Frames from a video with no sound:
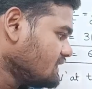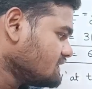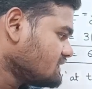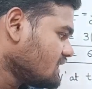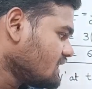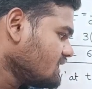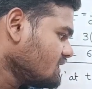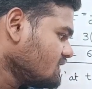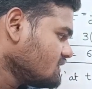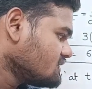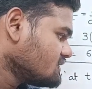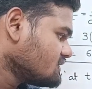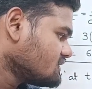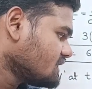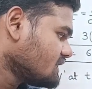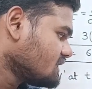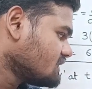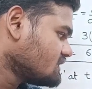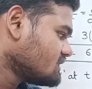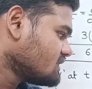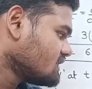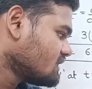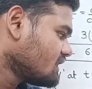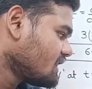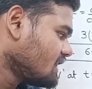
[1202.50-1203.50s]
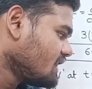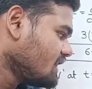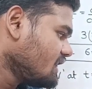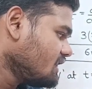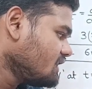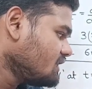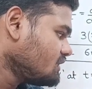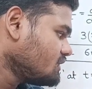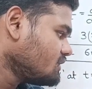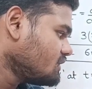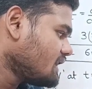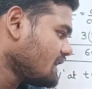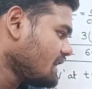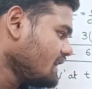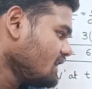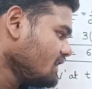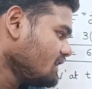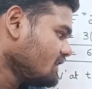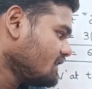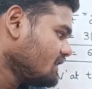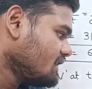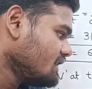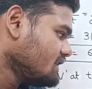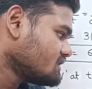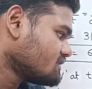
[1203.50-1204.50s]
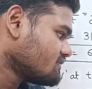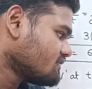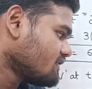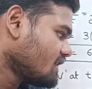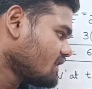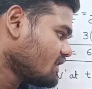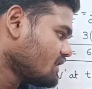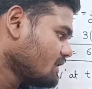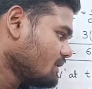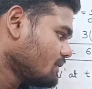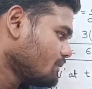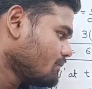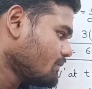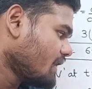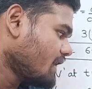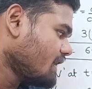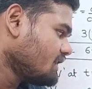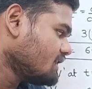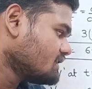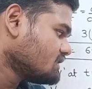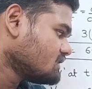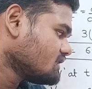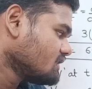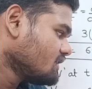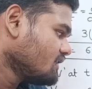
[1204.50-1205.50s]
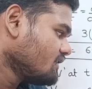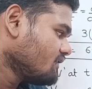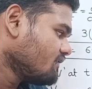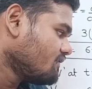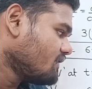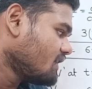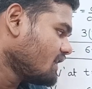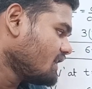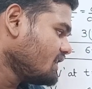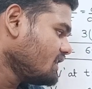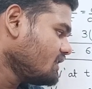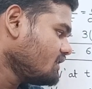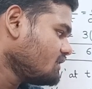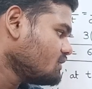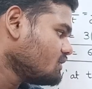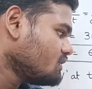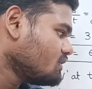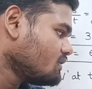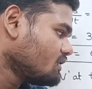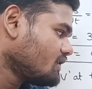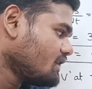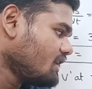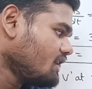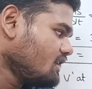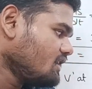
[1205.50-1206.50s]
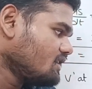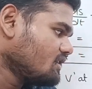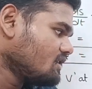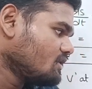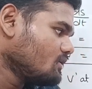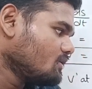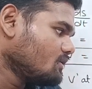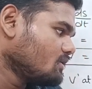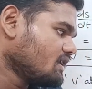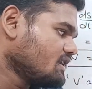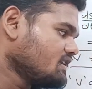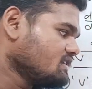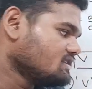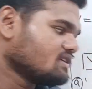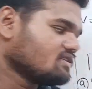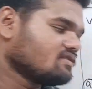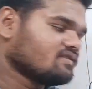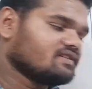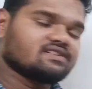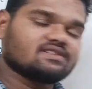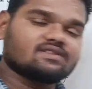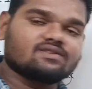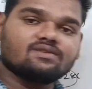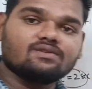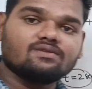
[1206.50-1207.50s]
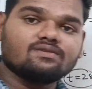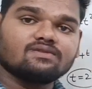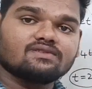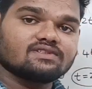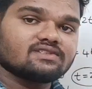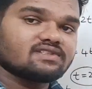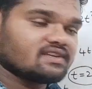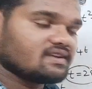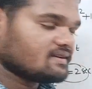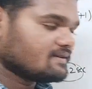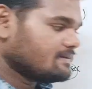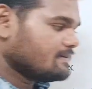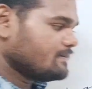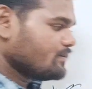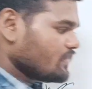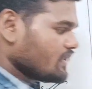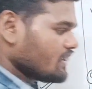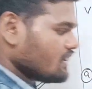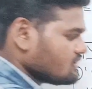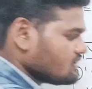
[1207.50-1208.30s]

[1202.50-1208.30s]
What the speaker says: 3s are 6, t into t, t square, minus 1 into 2t, 2t is equals to 0.